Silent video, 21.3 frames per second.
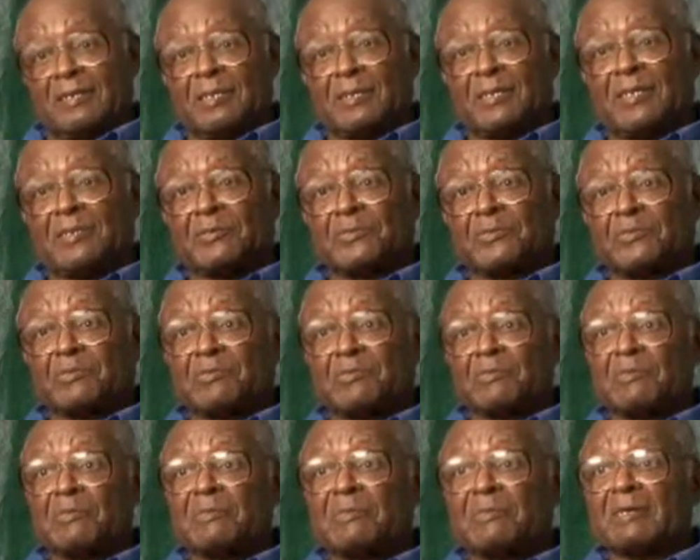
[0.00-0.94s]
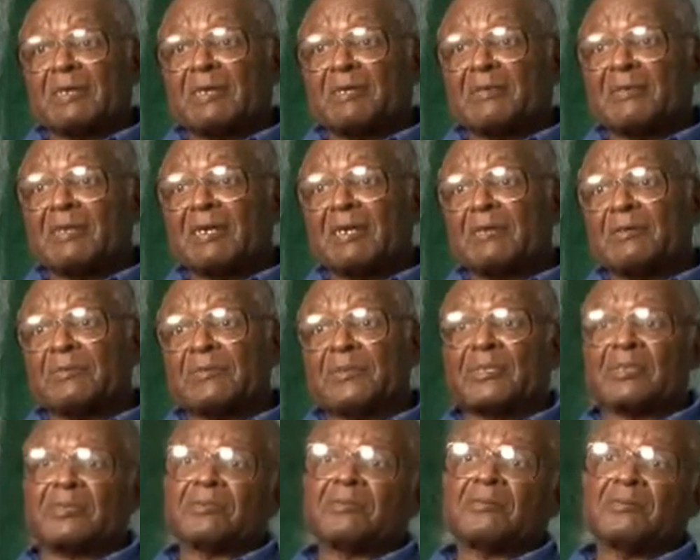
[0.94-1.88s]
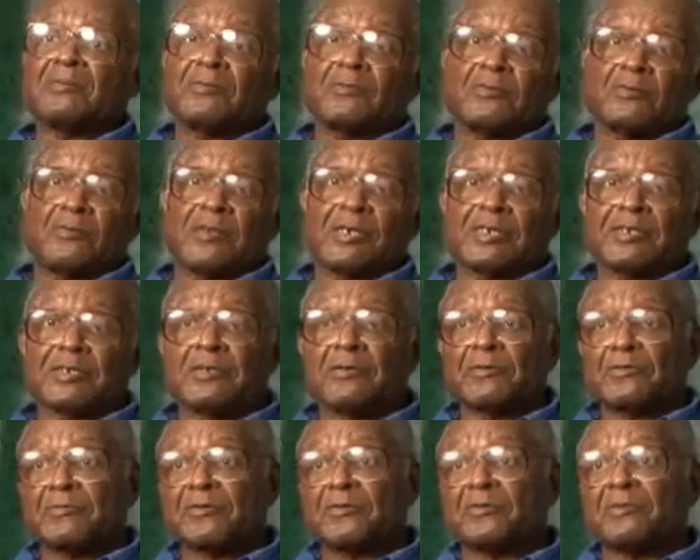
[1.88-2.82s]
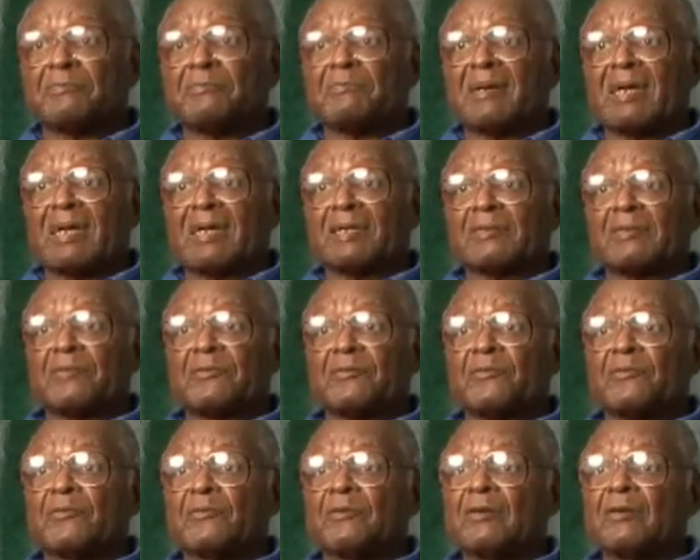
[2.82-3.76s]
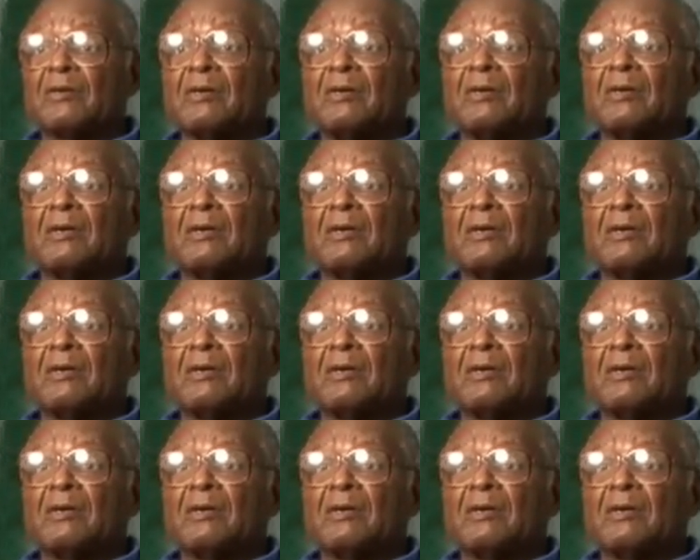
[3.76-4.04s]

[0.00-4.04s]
And that's when we found out that you had to go to the back door